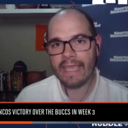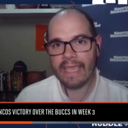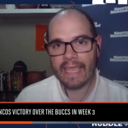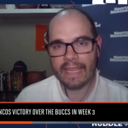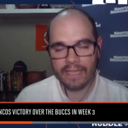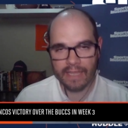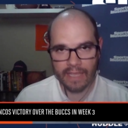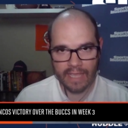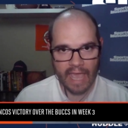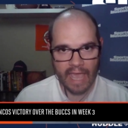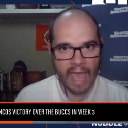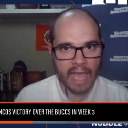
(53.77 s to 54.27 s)

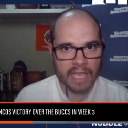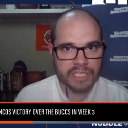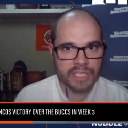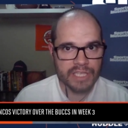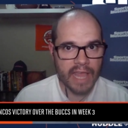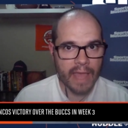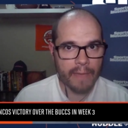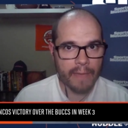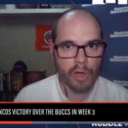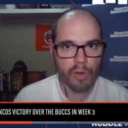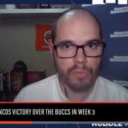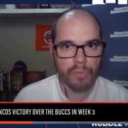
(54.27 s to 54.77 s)
He has
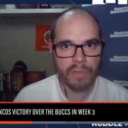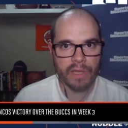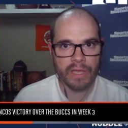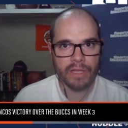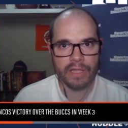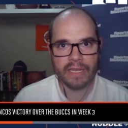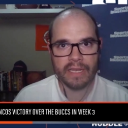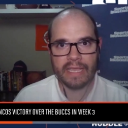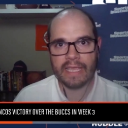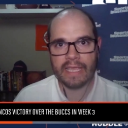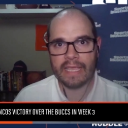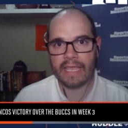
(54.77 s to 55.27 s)
that
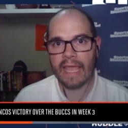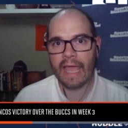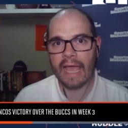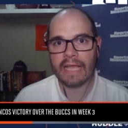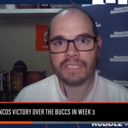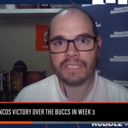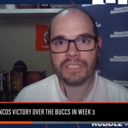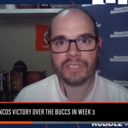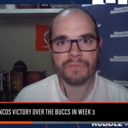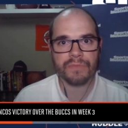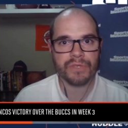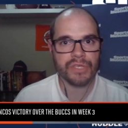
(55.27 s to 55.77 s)
mobility. He
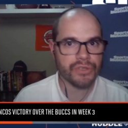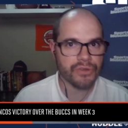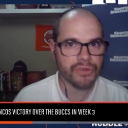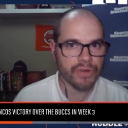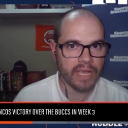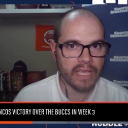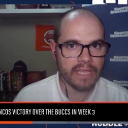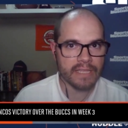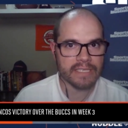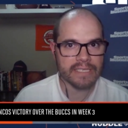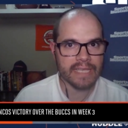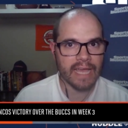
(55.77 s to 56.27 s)
has some
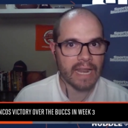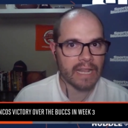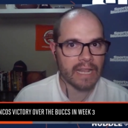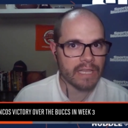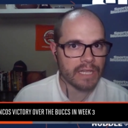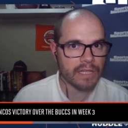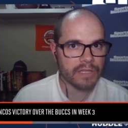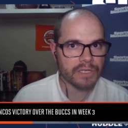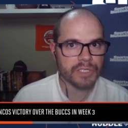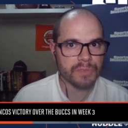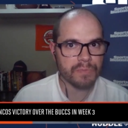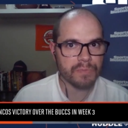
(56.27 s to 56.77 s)
strength. He's got a
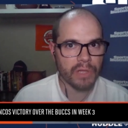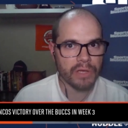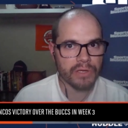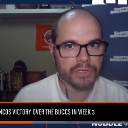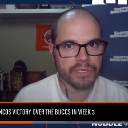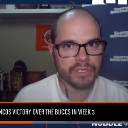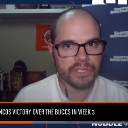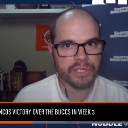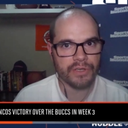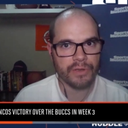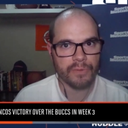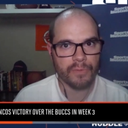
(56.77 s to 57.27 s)
little
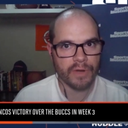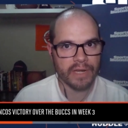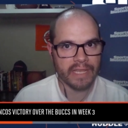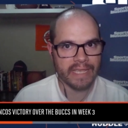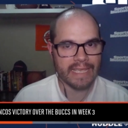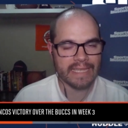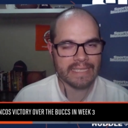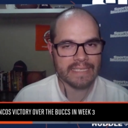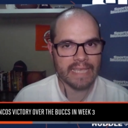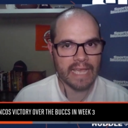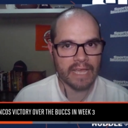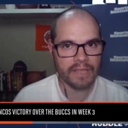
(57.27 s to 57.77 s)
explosion to him when
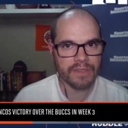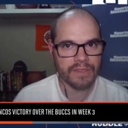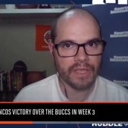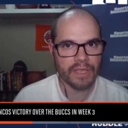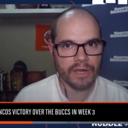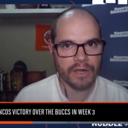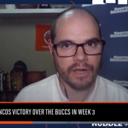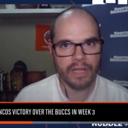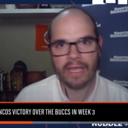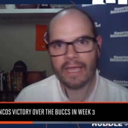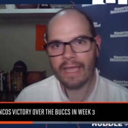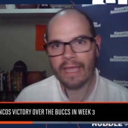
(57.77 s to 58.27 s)
he gets out
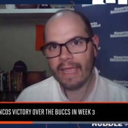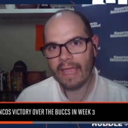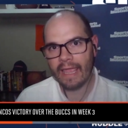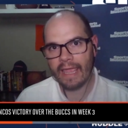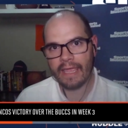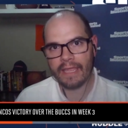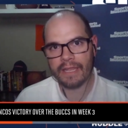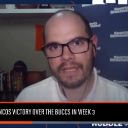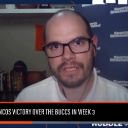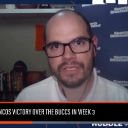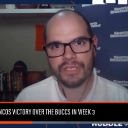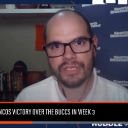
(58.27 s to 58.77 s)
there
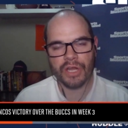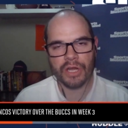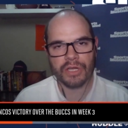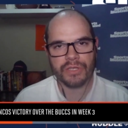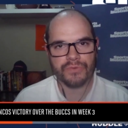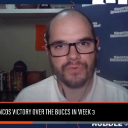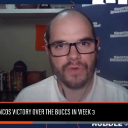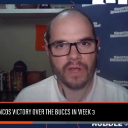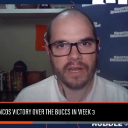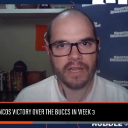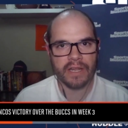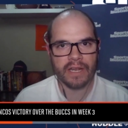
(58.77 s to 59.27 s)
and
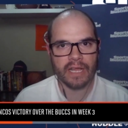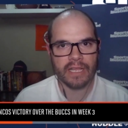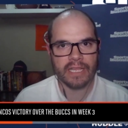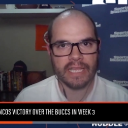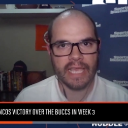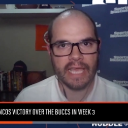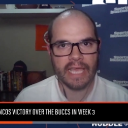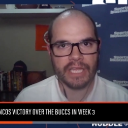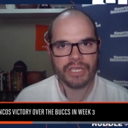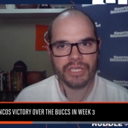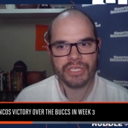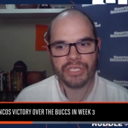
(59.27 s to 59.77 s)
starts running
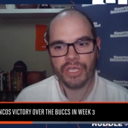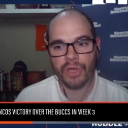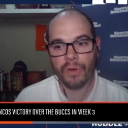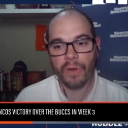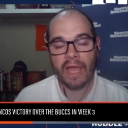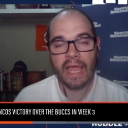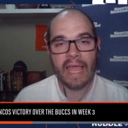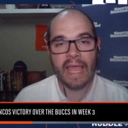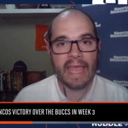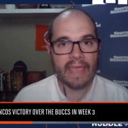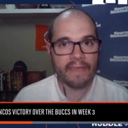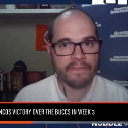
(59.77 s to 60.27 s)
on the edges.
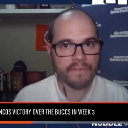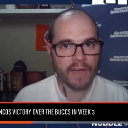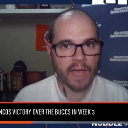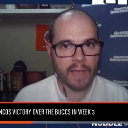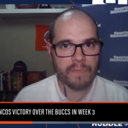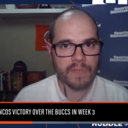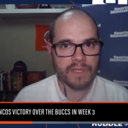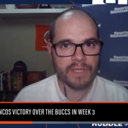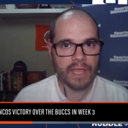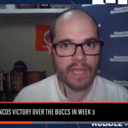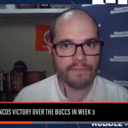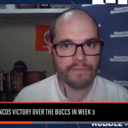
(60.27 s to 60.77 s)
So if
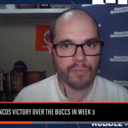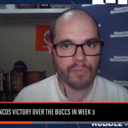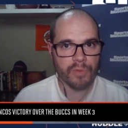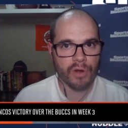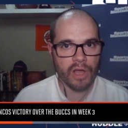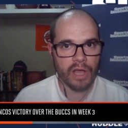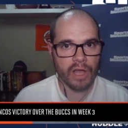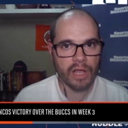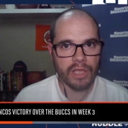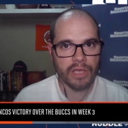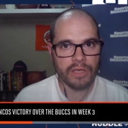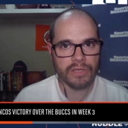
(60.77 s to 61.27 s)
I'm the Denver
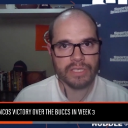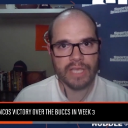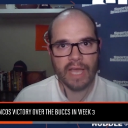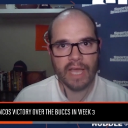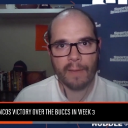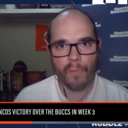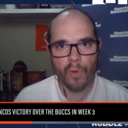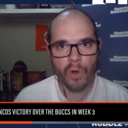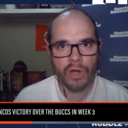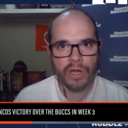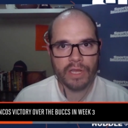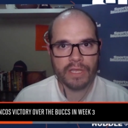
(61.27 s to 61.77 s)
Broncos,
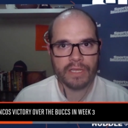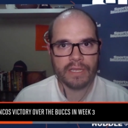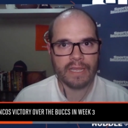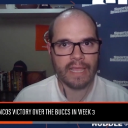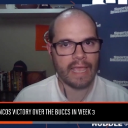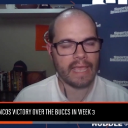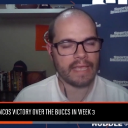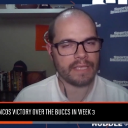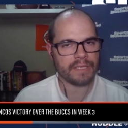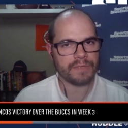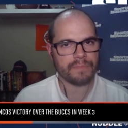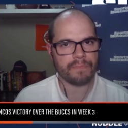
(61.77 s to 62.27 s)
I'm working
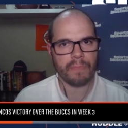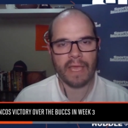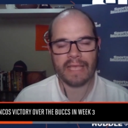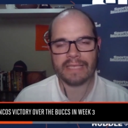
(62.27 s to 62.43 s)
as